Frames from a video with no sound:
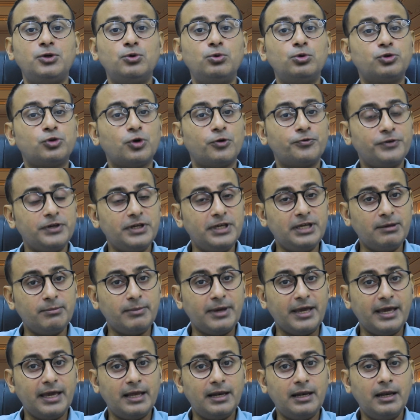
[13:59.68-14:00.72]
use of
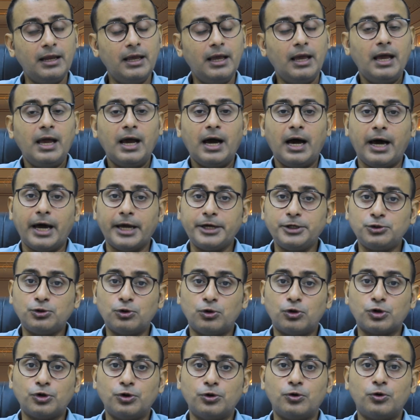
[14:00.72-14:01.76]
email, I
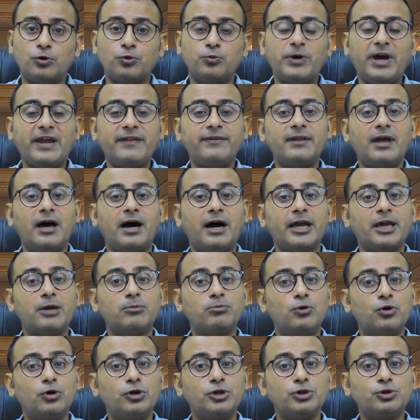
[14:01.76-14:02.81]
don't know when I
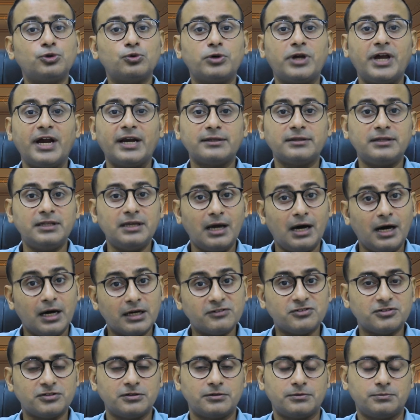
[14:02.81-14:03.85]
am going to get the
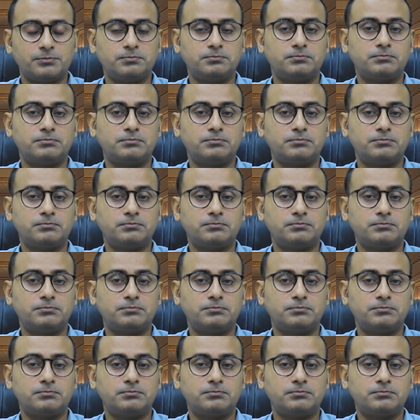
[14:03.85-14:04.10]
answer.